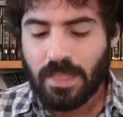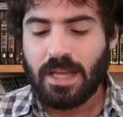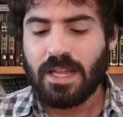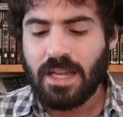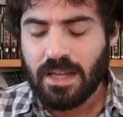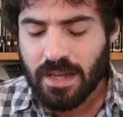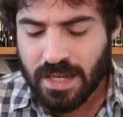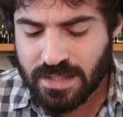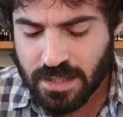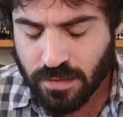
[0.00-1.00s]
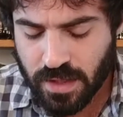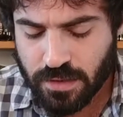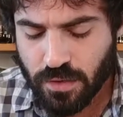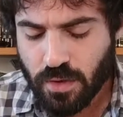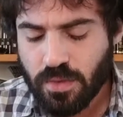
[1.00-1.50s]
Ini, is this really
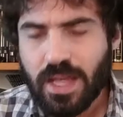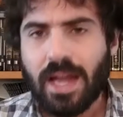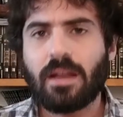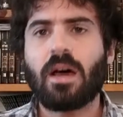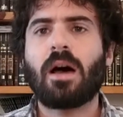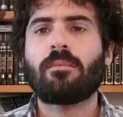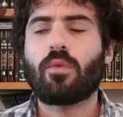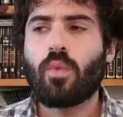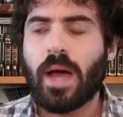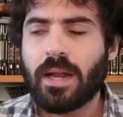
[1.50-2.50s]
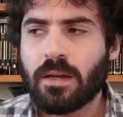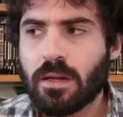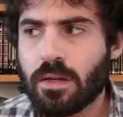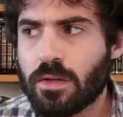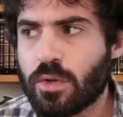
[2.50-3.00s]
true that um,
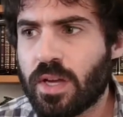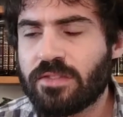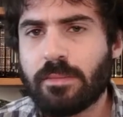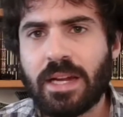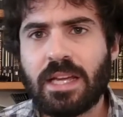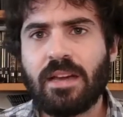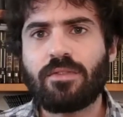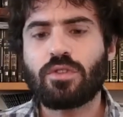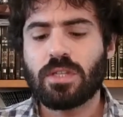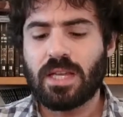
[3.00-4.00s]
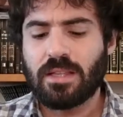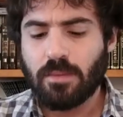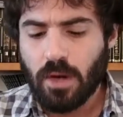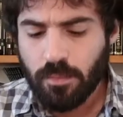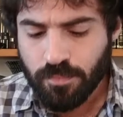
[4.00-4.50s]
when you give somebody a gift, you should let them
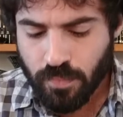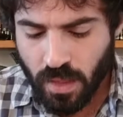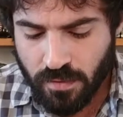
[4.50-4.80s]
know?